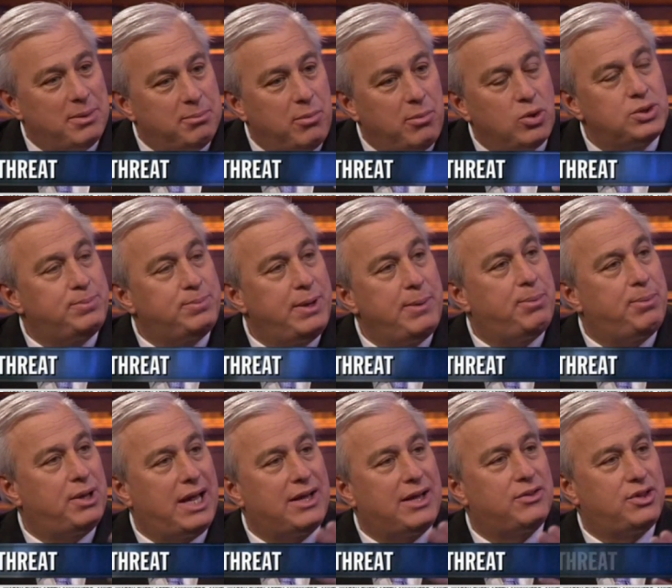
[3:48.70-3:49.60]
But most Maybe
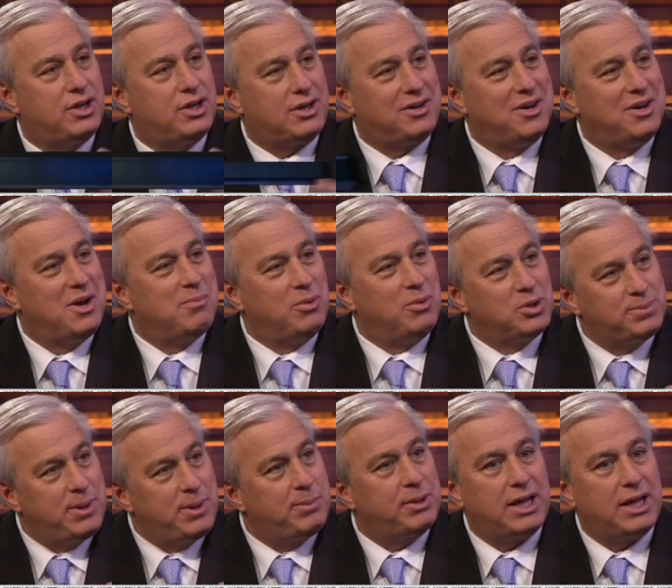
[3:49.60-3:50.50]
people out cousins. there,
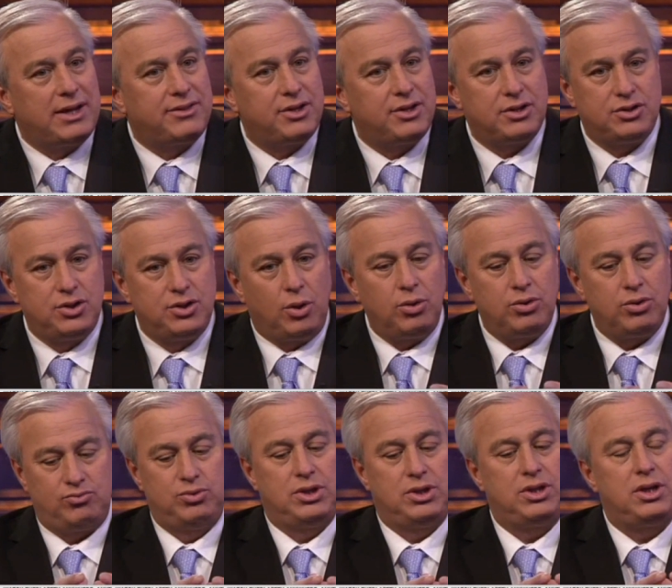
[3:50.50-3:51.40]
most people out there
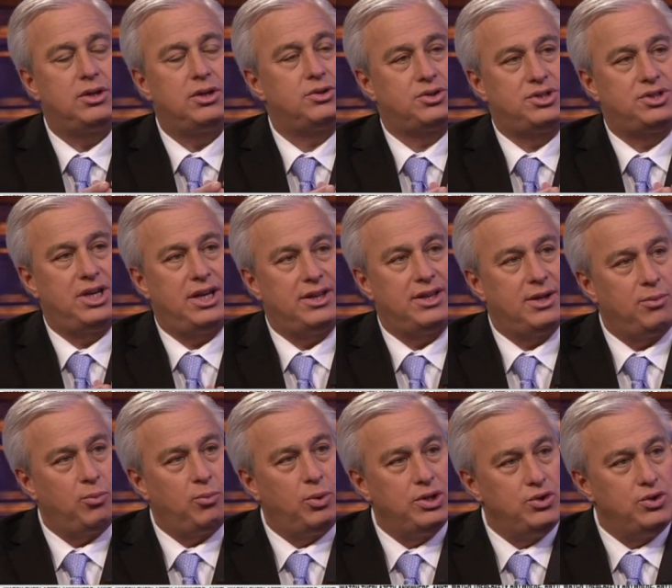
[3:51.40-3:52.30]
don't really understand
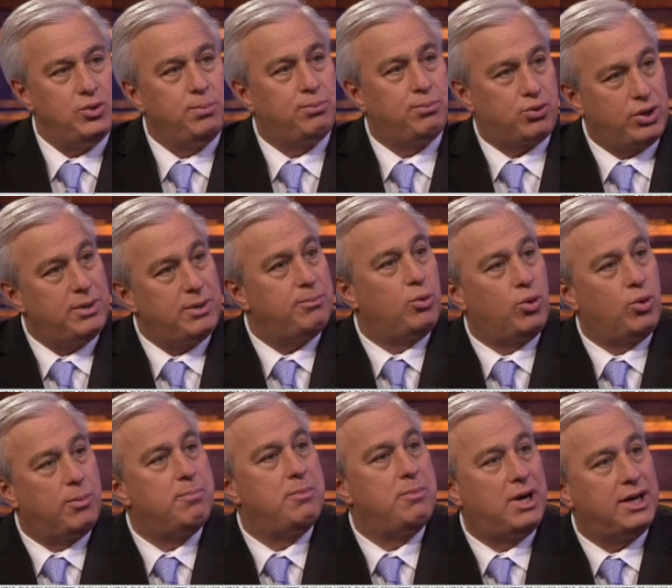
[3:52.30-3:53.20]
that when you print
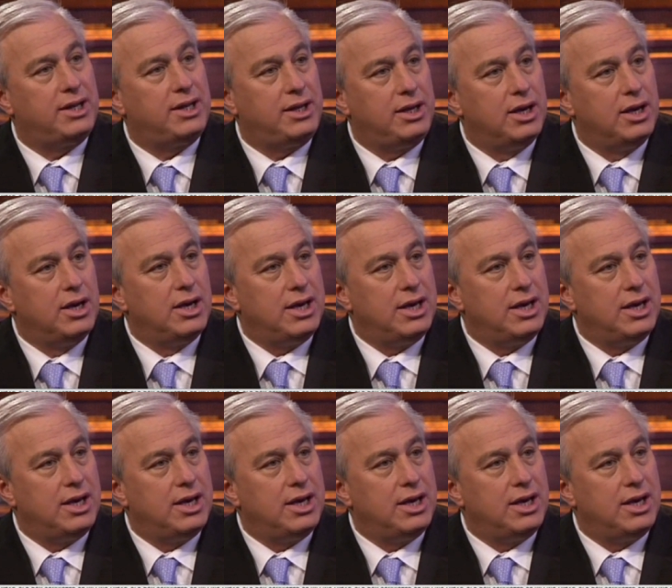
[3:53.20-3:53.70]
more money,